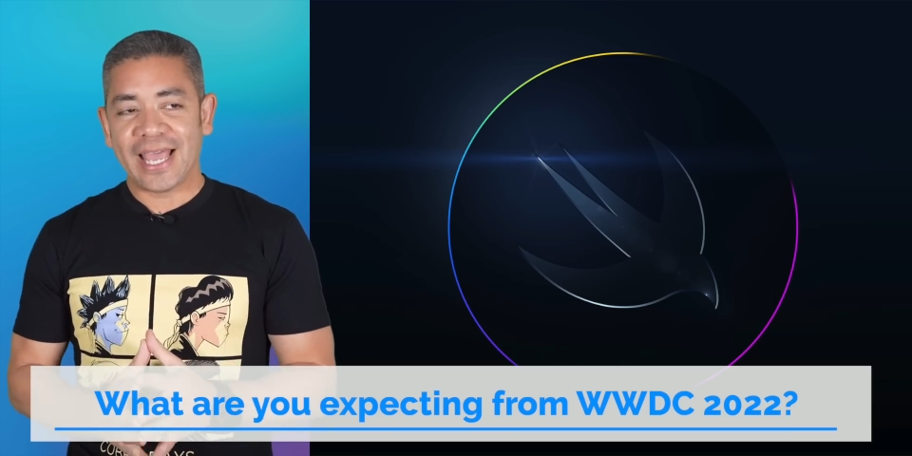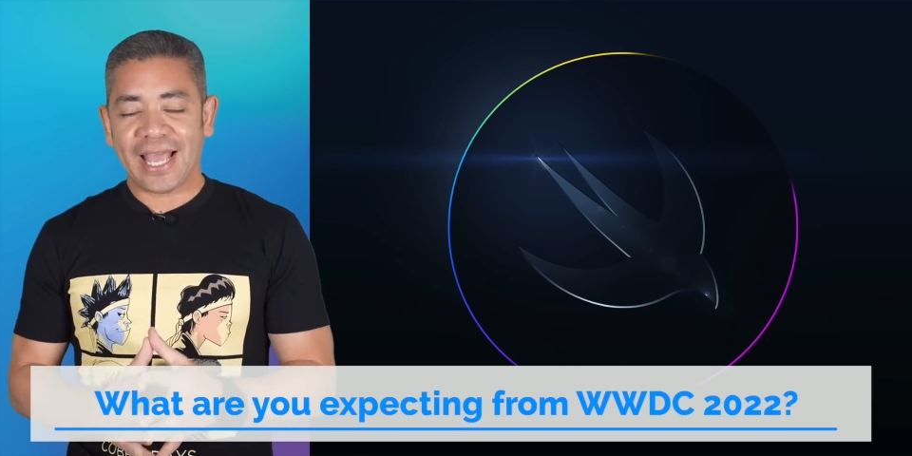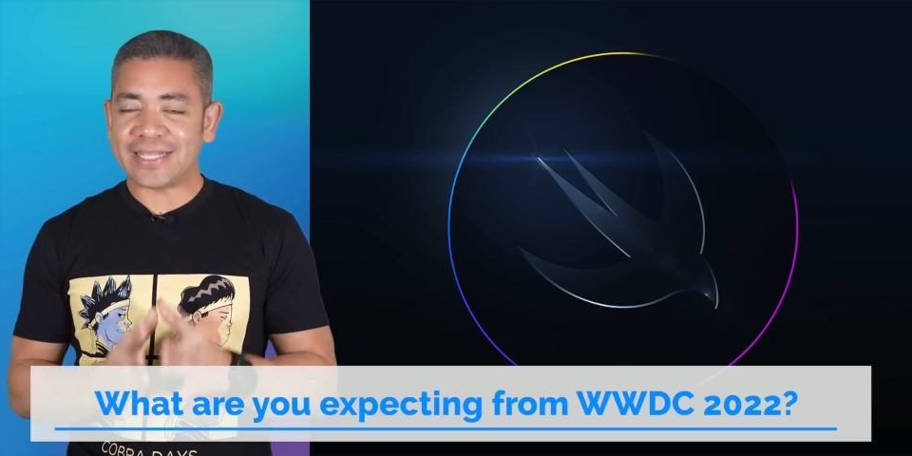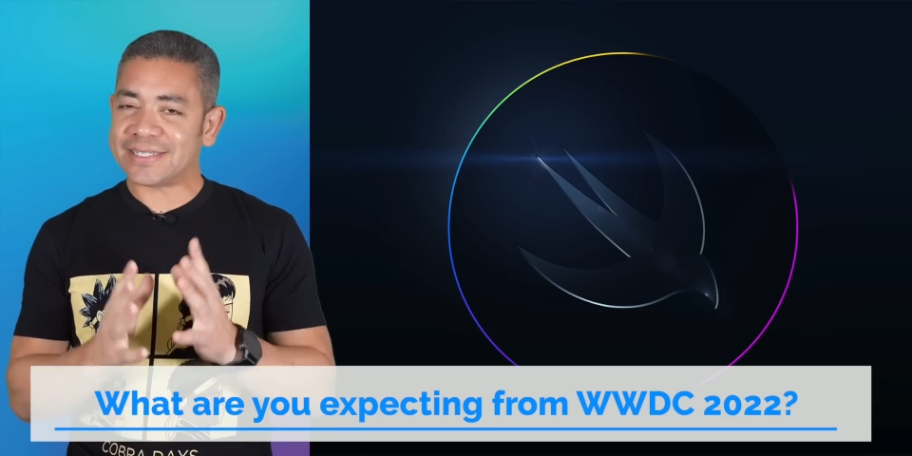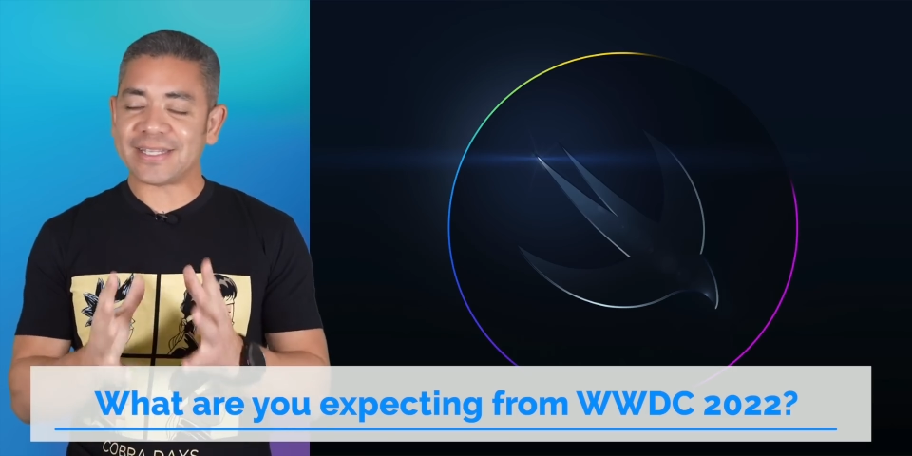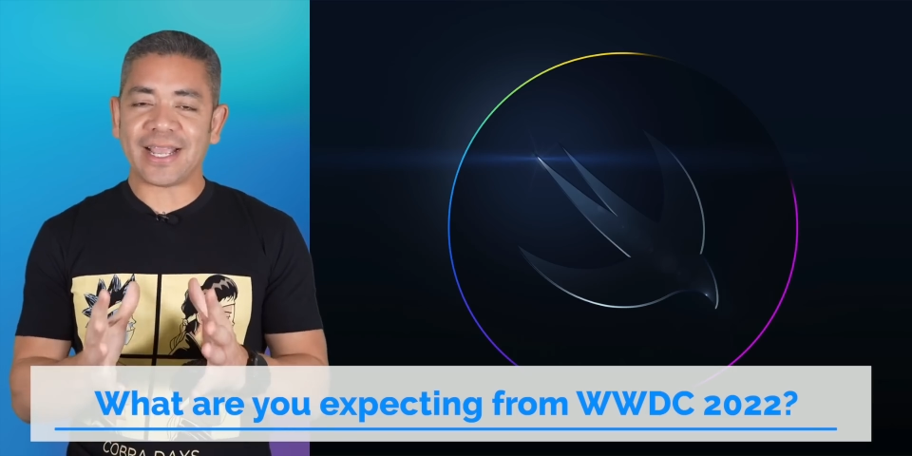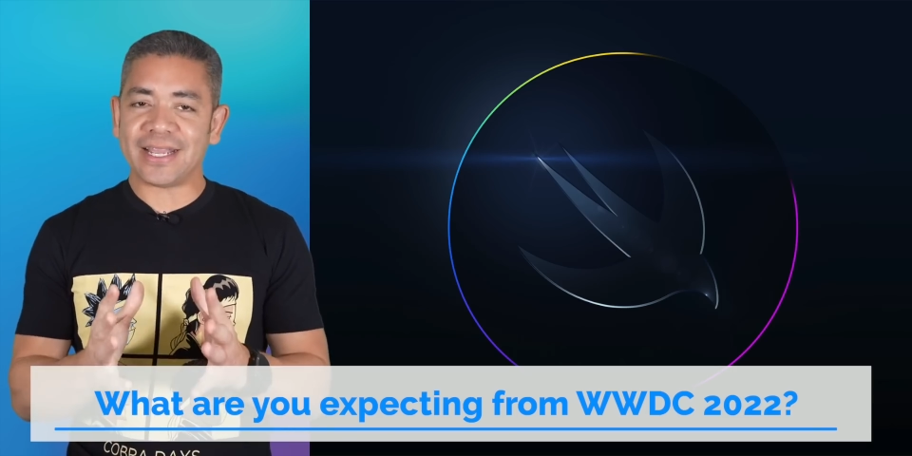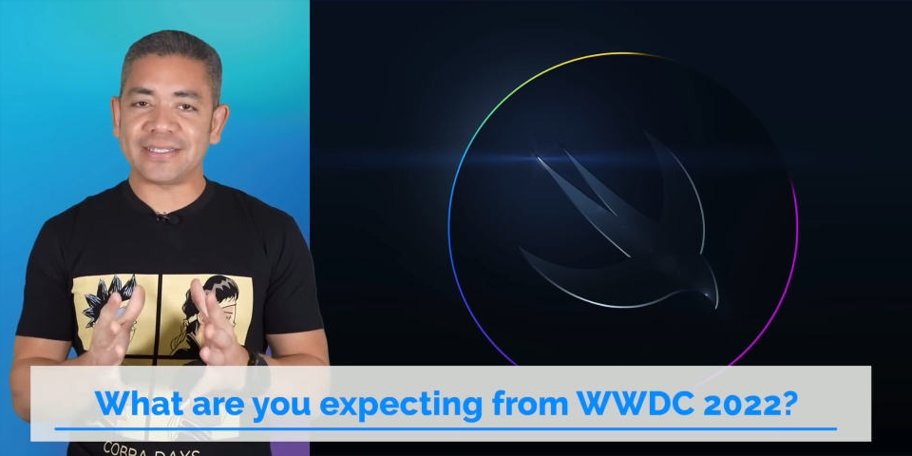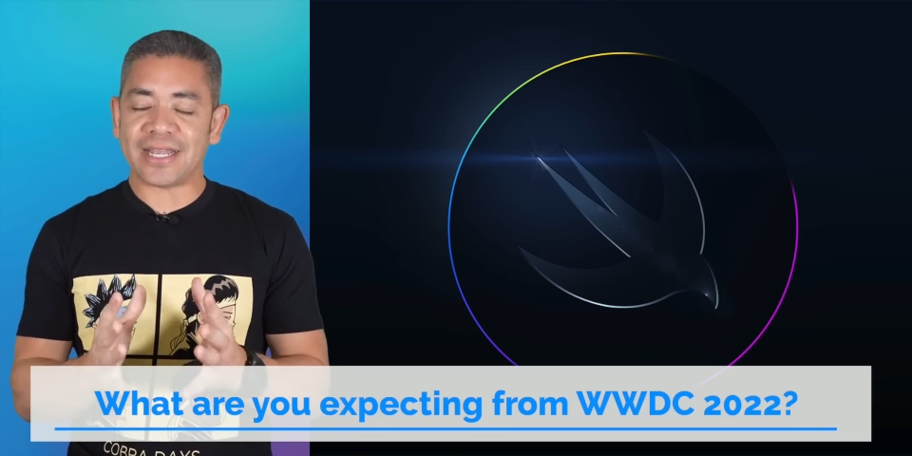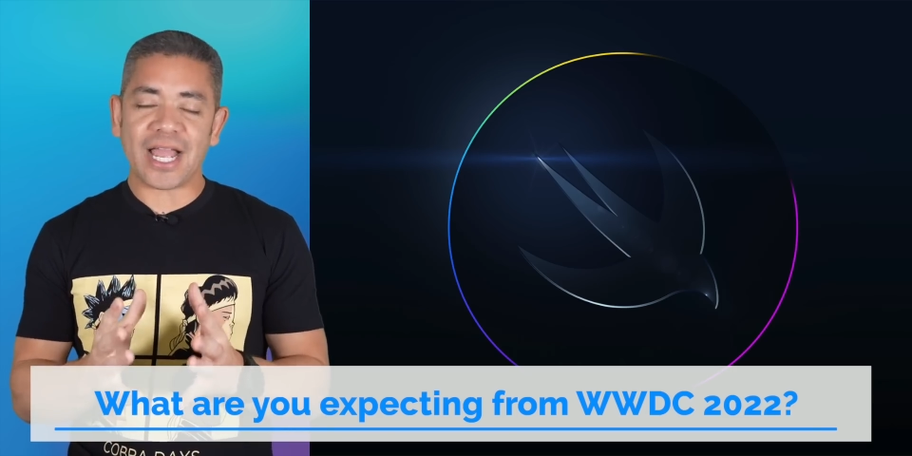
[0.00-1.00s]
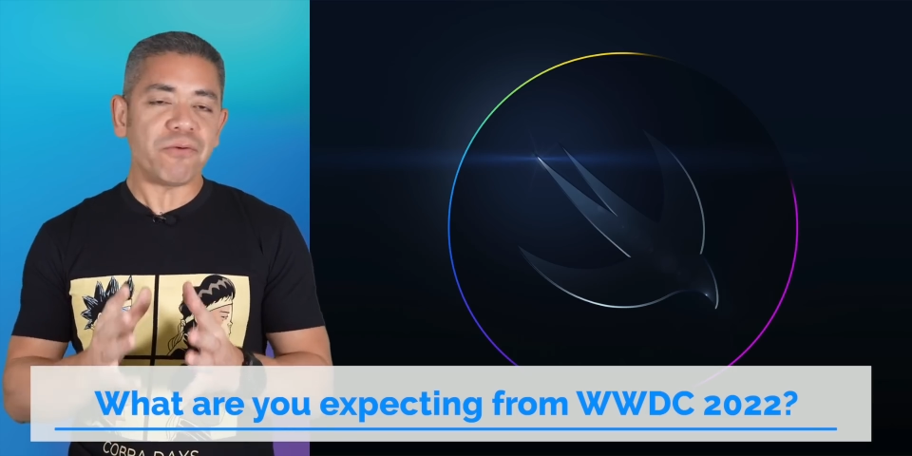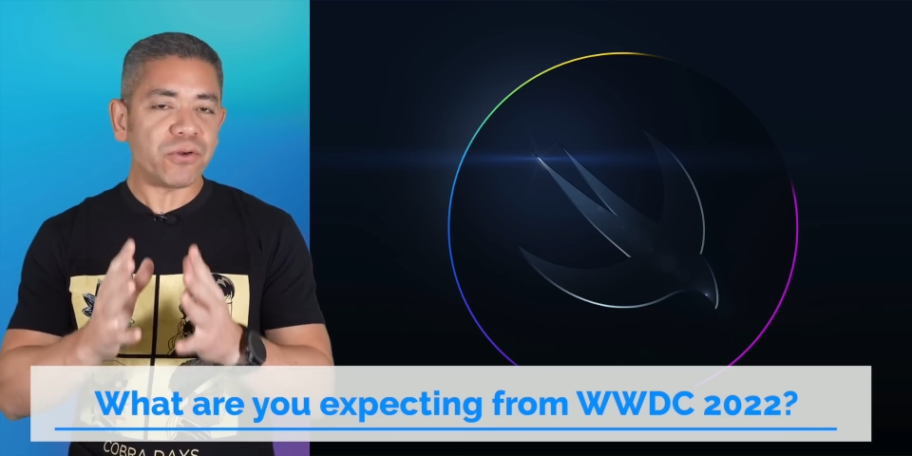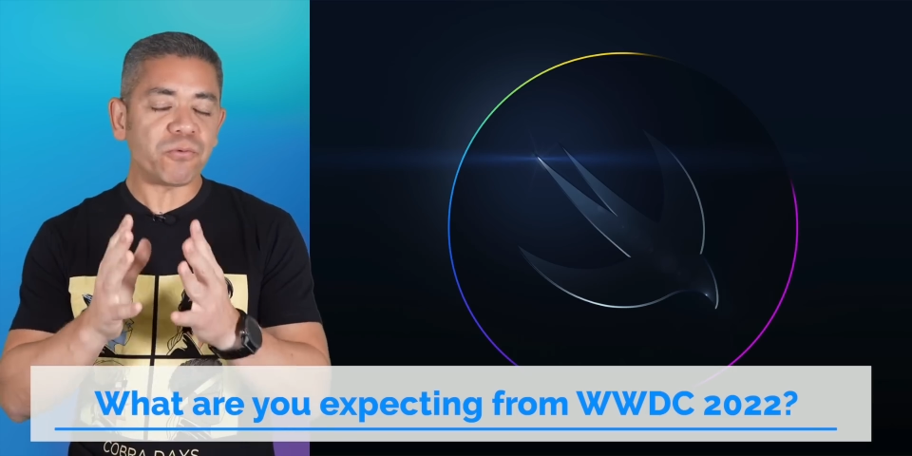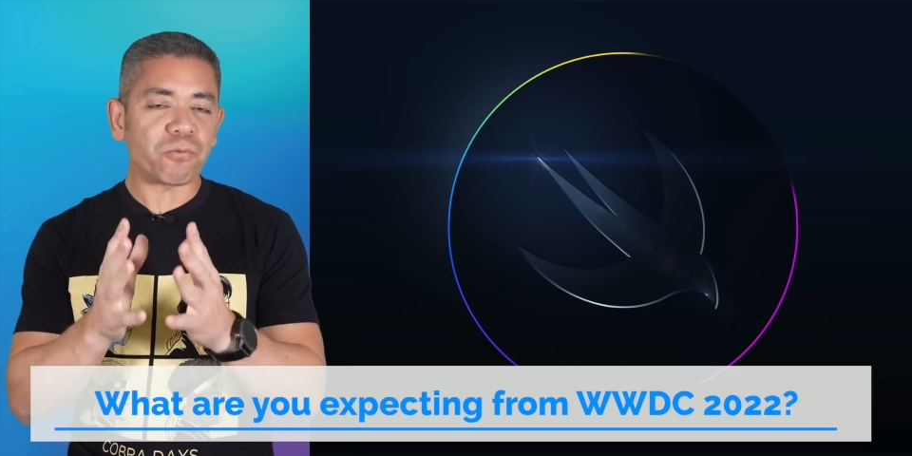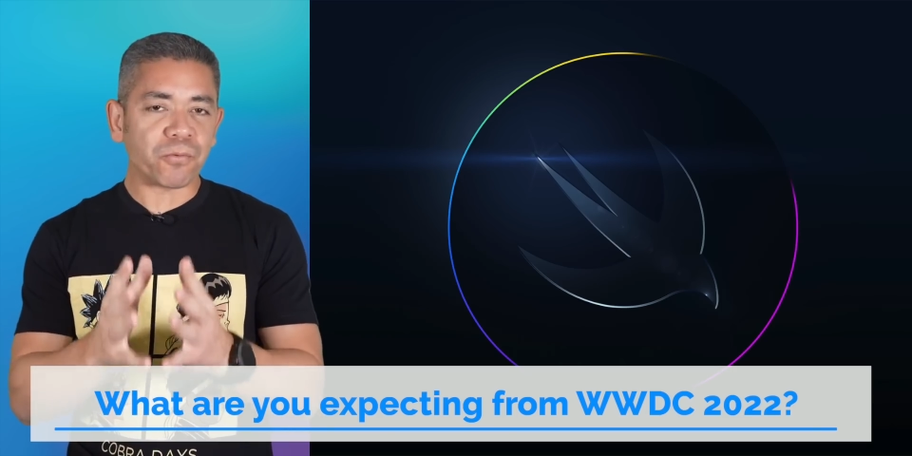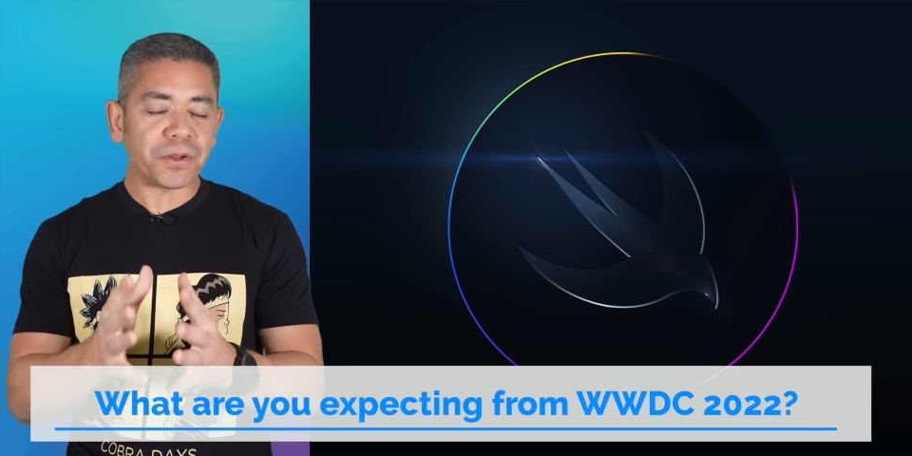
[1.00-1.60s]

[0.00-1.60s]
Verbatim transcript: And second, I would